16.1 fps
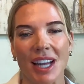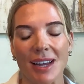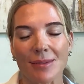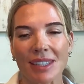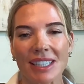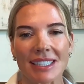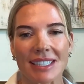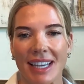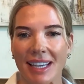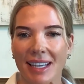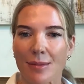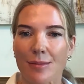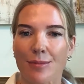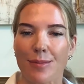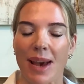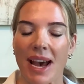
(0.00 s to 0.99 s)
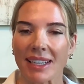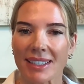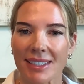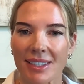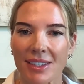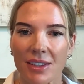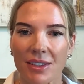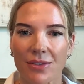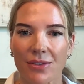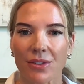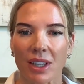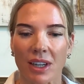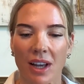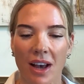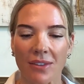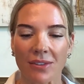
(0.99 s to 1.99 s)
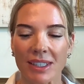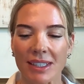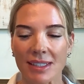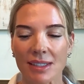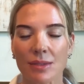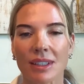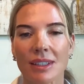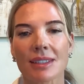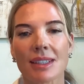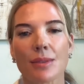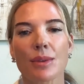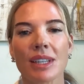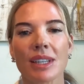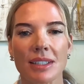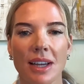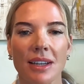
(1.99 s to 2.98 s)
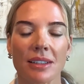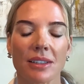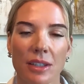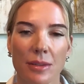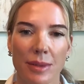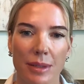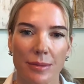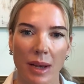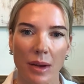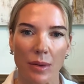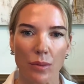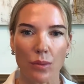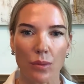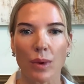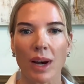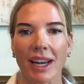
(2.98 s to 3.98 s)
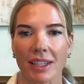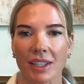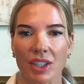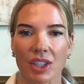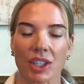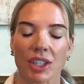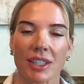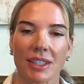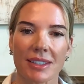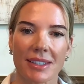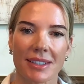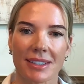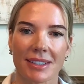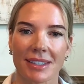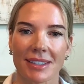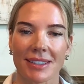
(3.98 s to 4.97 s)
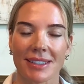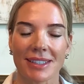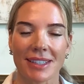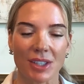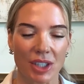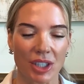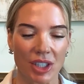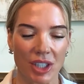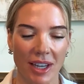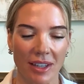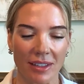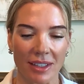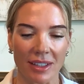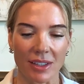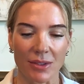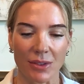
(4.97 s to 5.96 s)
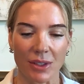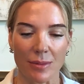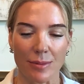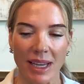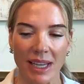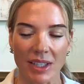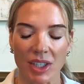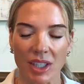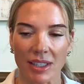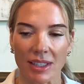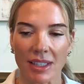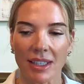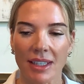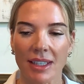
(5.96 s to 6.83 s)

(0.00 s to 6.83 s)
I'm going to take it back to the front office because I want to talk a little bit about why insurance is such a challenge for the patient,